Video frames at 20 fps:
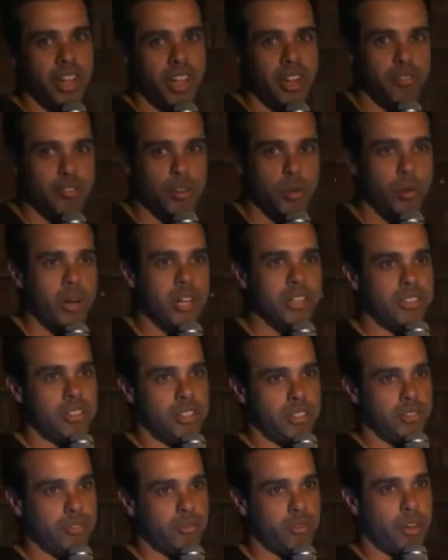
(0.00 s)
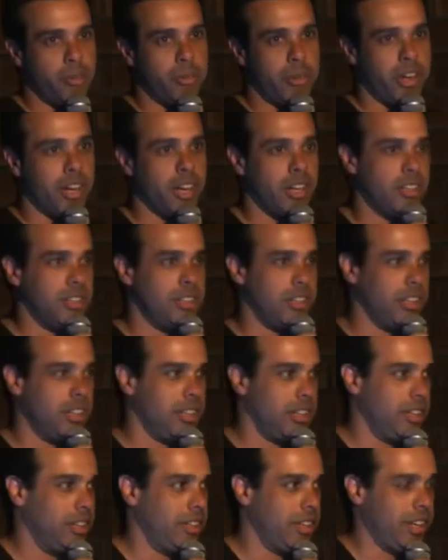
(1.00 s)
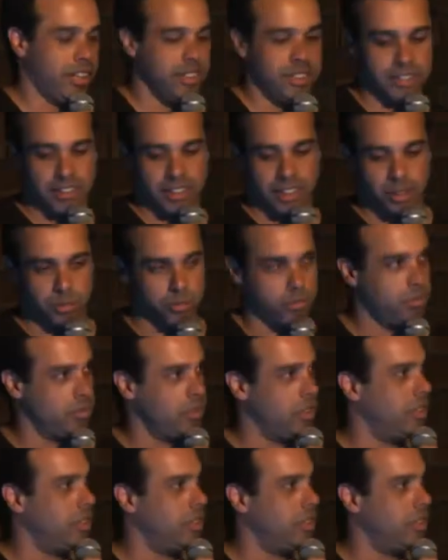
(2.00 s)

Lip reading: everyone can drop a candidate at any time